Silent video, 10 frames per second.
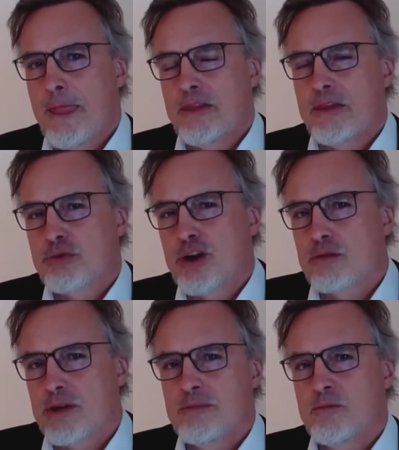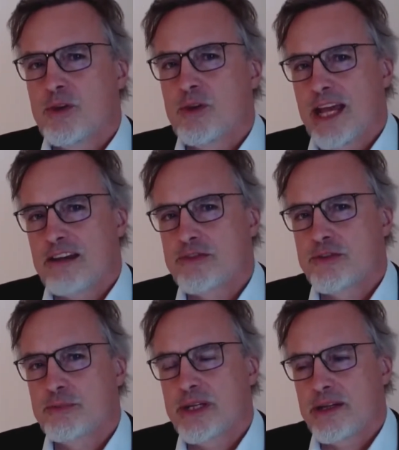the program will have to
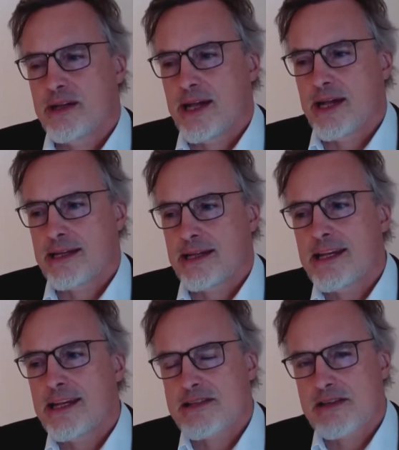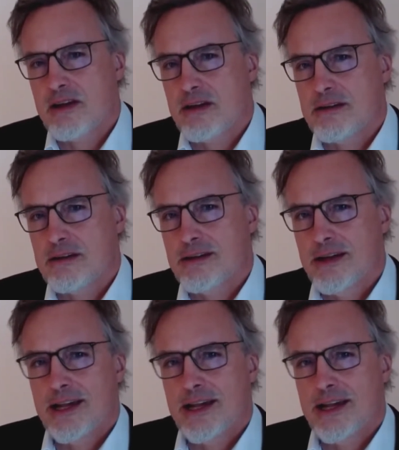be at least as long